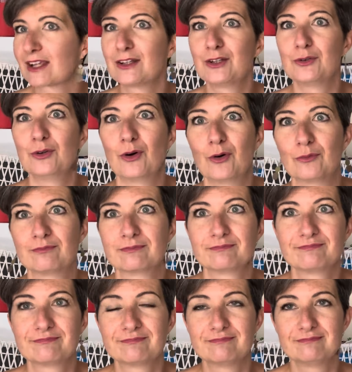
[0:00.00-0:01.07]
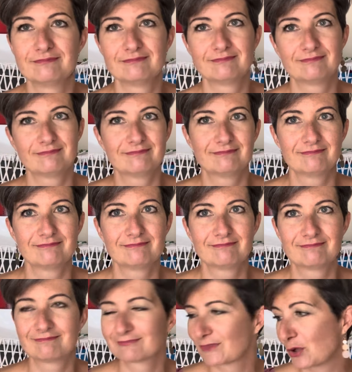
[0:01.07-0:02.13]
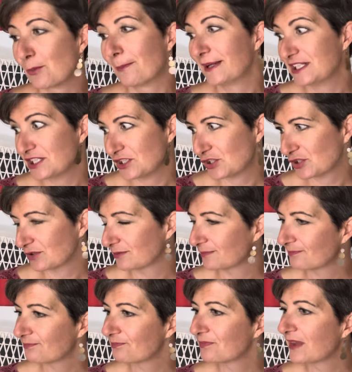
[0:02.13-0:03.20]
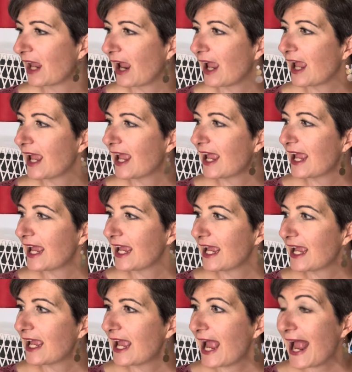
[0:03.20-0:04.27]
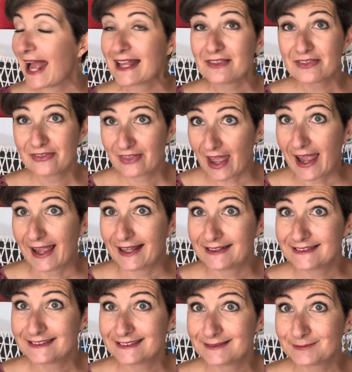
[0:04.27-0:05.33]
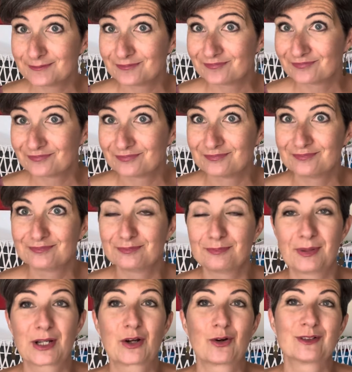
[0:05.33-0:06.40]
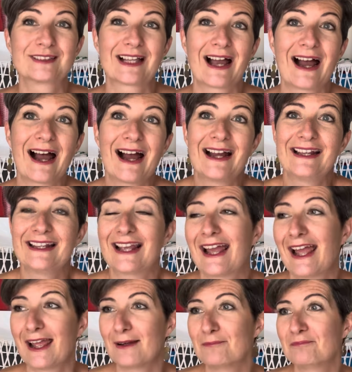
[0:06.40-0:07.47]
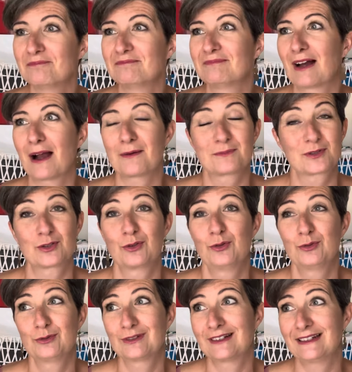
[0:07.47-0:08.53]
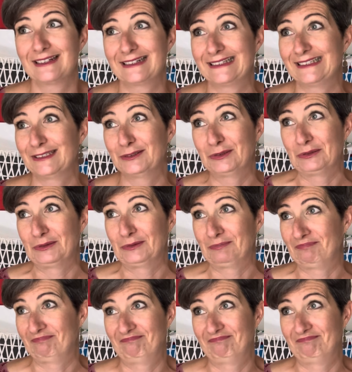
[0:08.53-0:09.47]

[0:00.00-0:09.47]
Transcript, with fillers: you know, mm, competition. And then, because I am absolutely, you know,